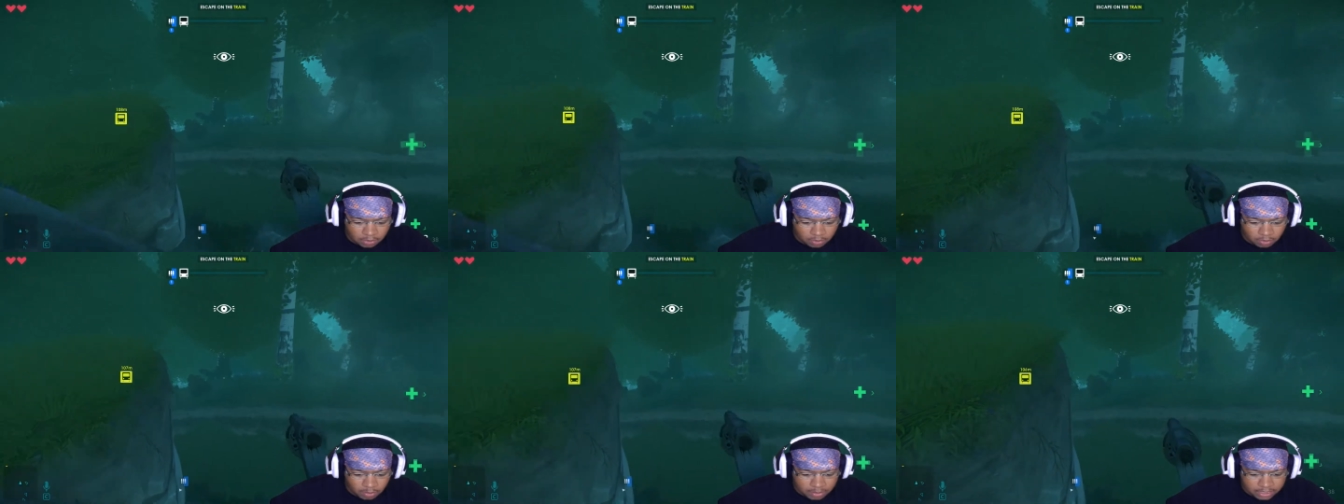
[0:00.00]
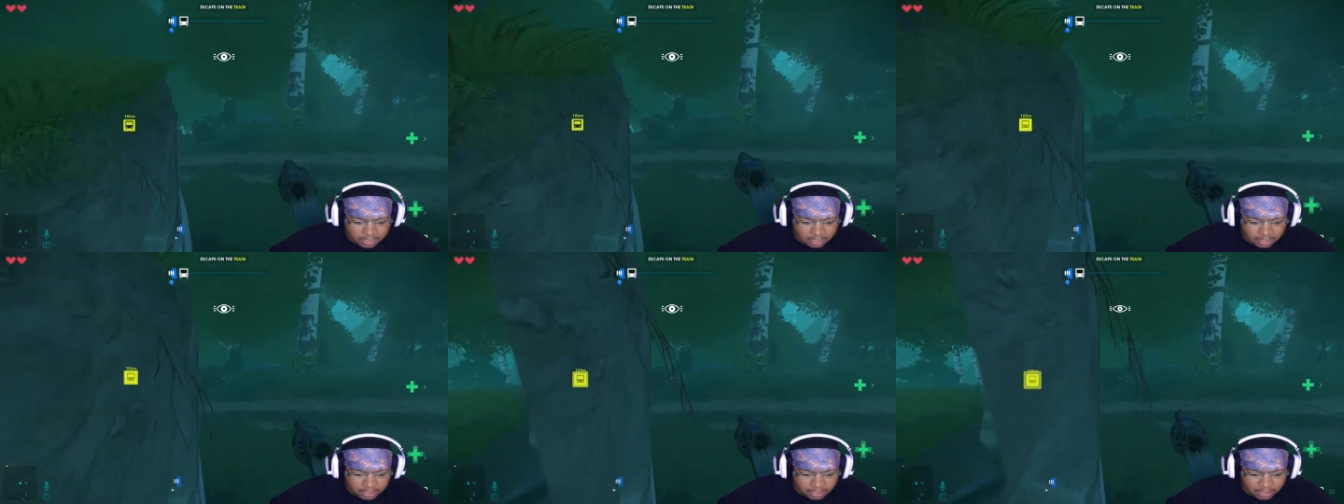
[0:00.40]
We're almost
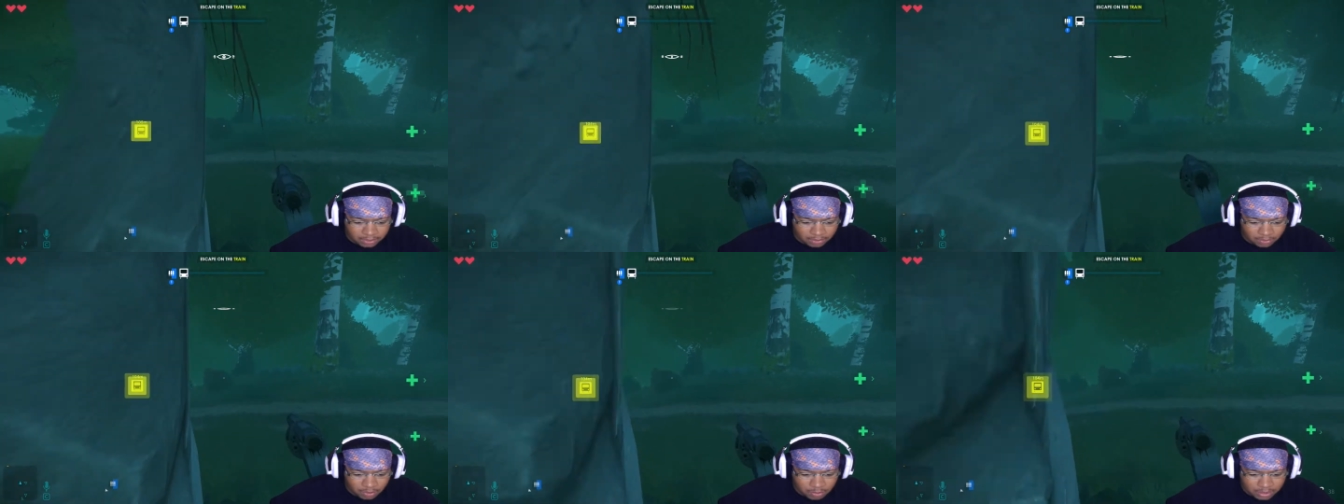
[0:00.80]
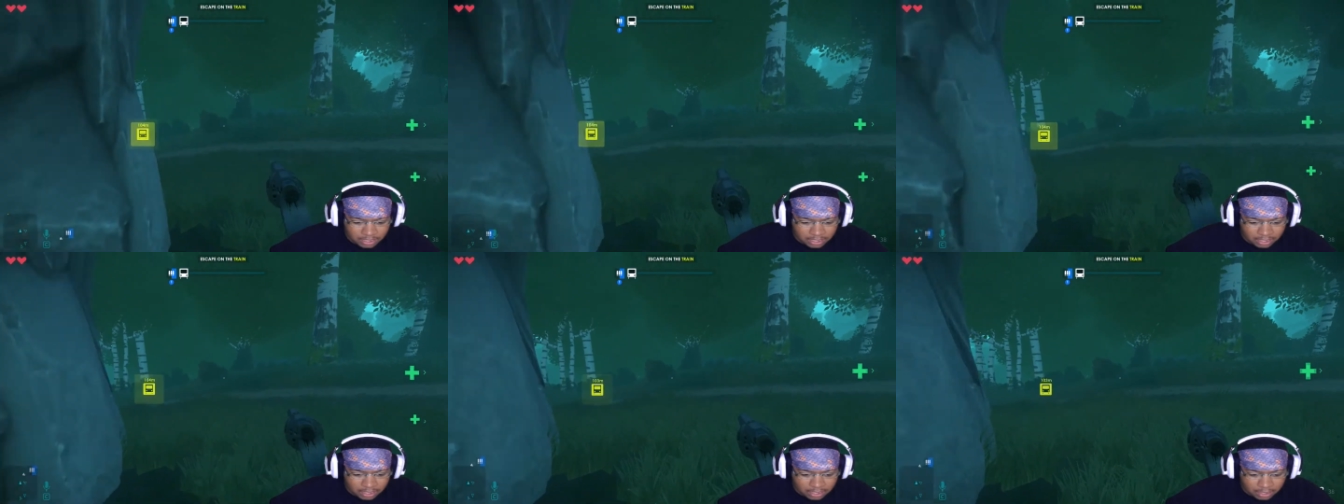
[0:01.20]
there. We're almost
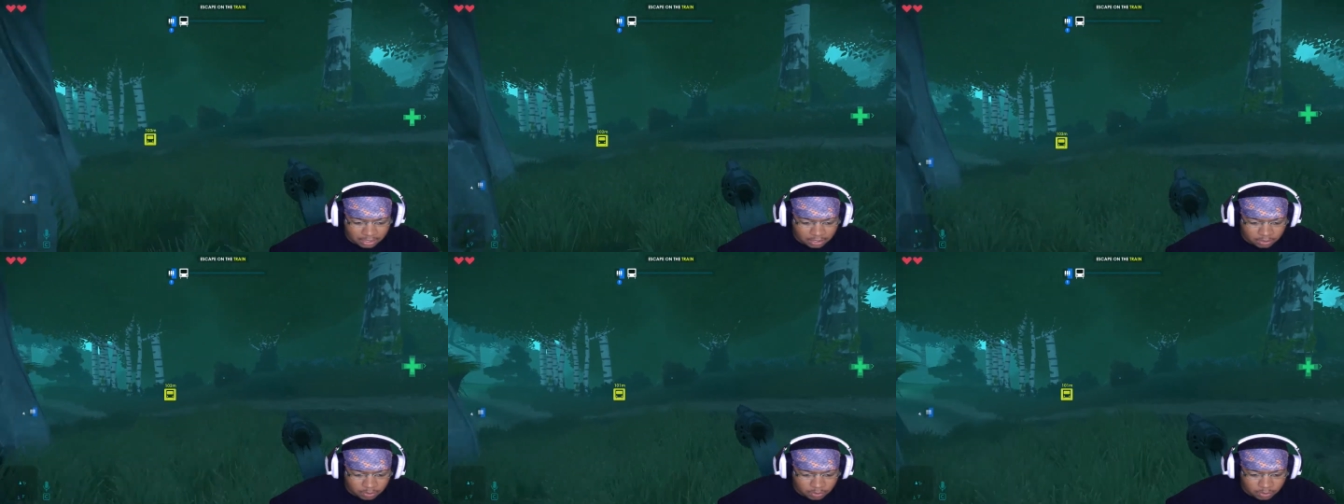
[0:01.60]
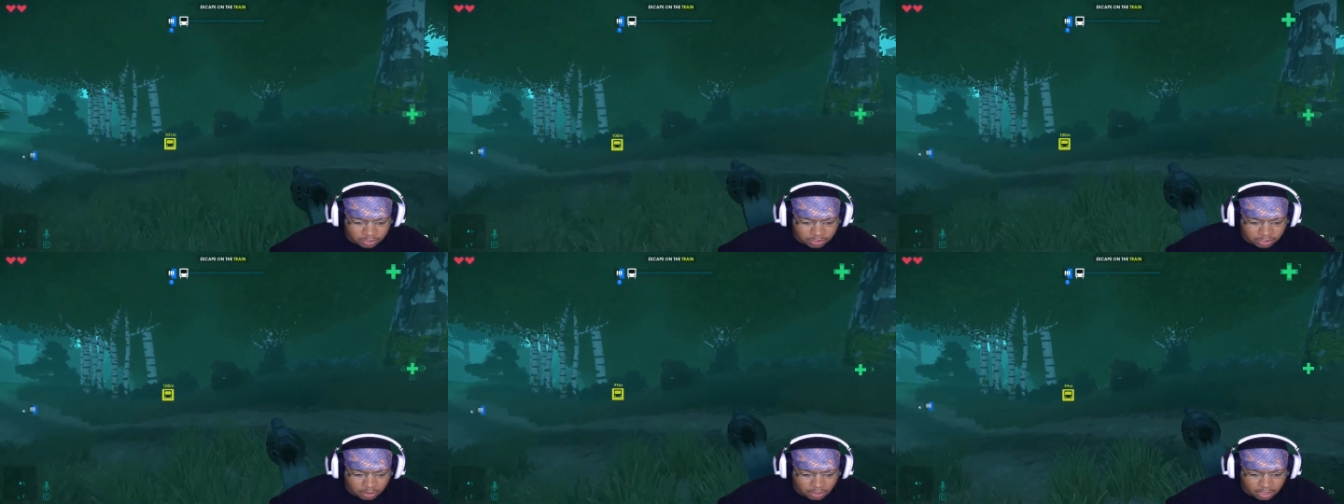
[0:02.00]
there. We're
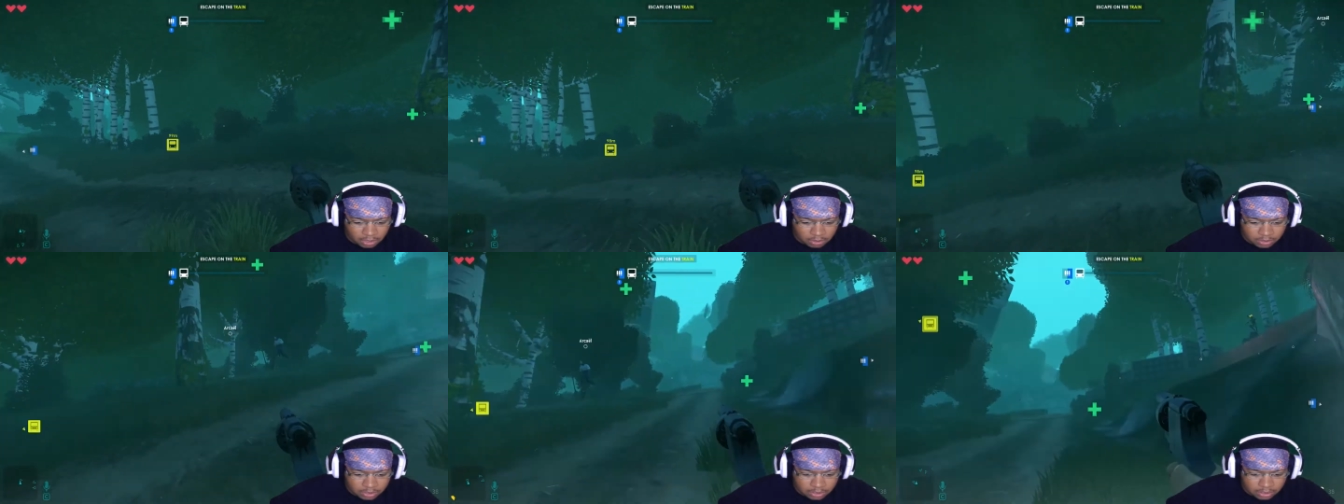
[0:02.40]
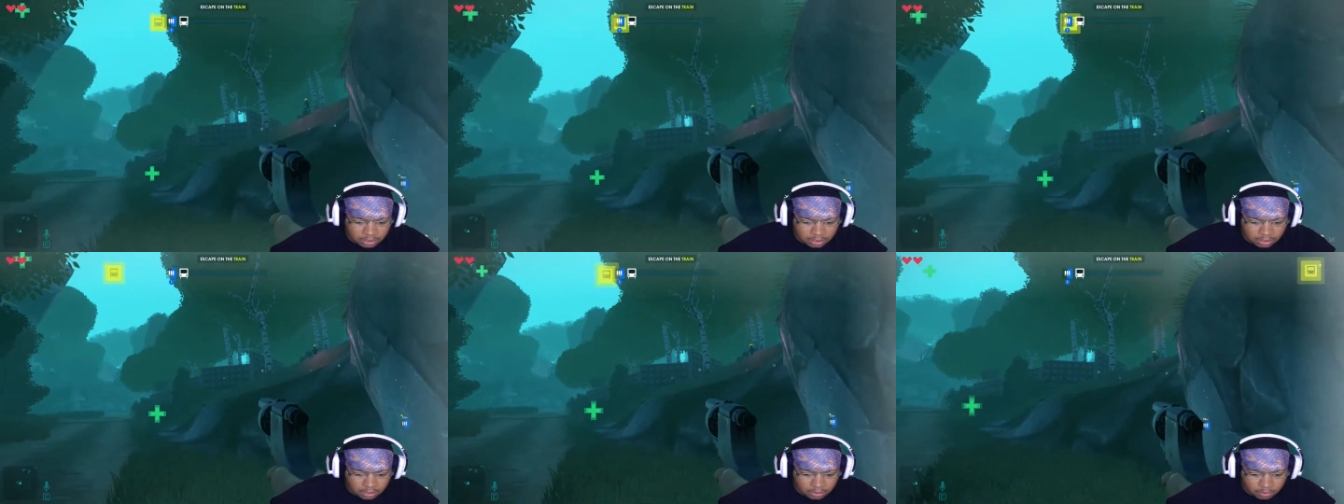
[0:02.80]
so close.
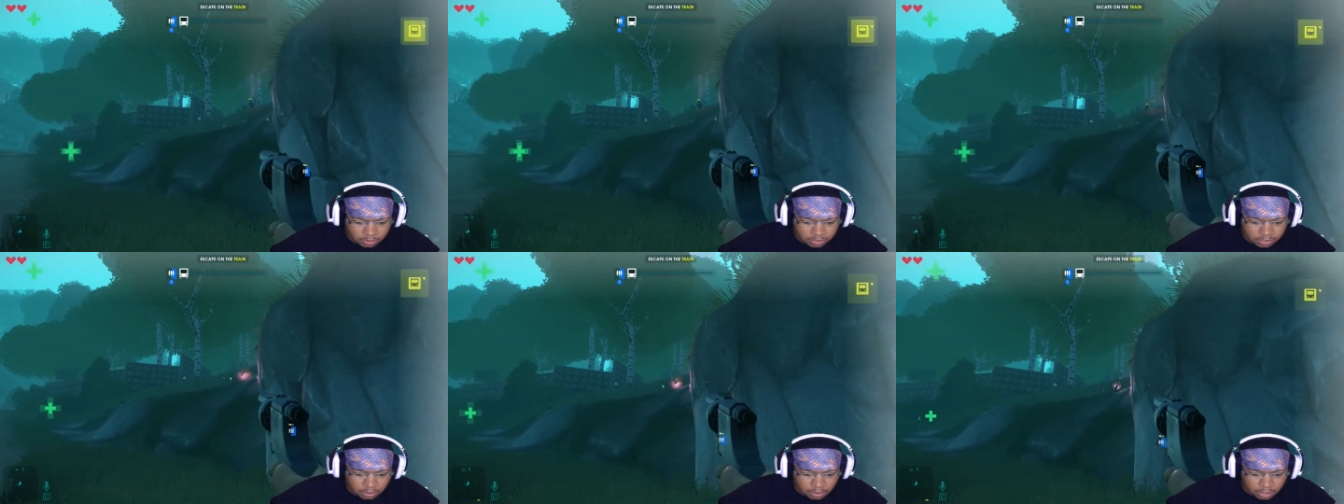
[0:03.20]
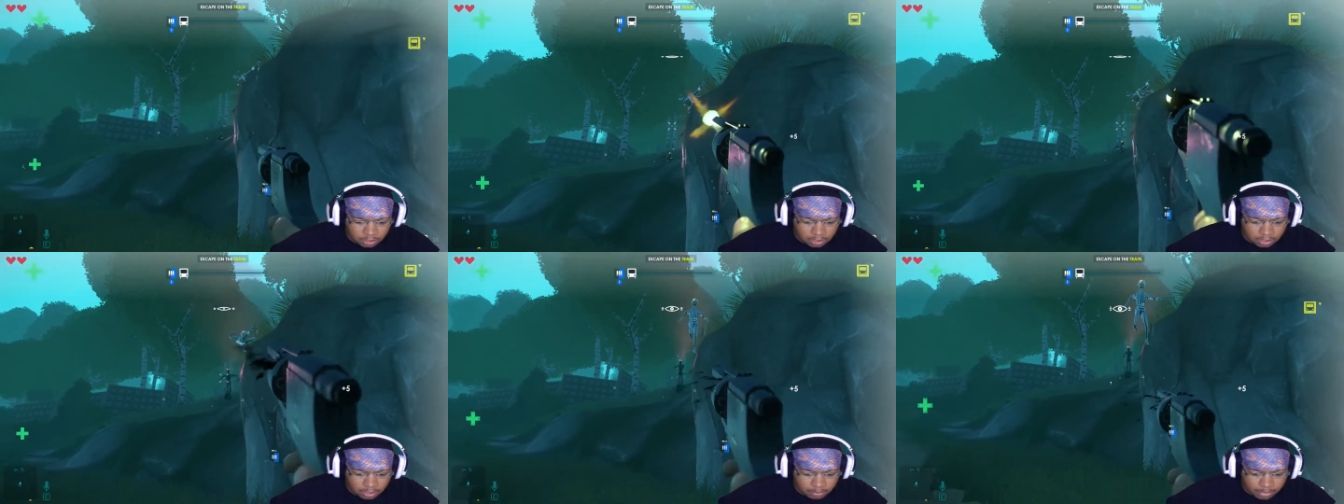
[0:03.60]
We're so
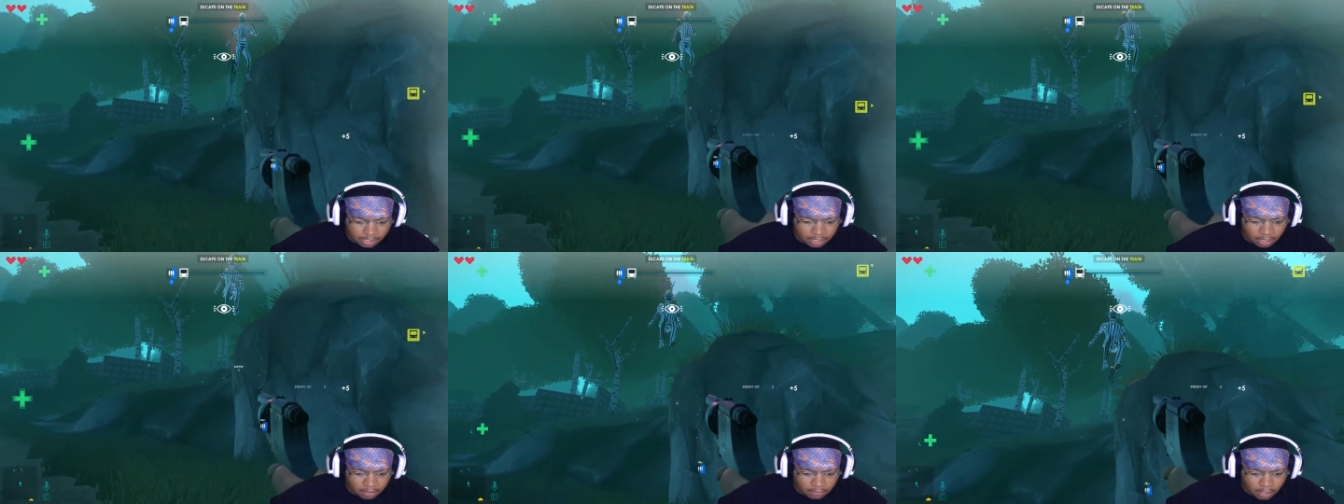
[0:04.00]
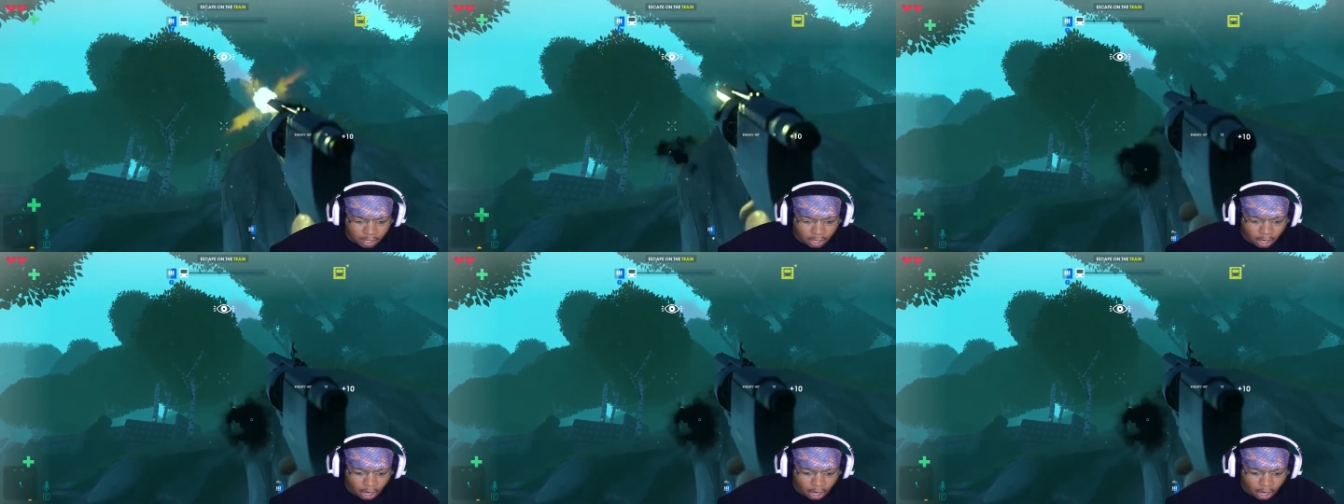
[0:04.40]
close. Back up.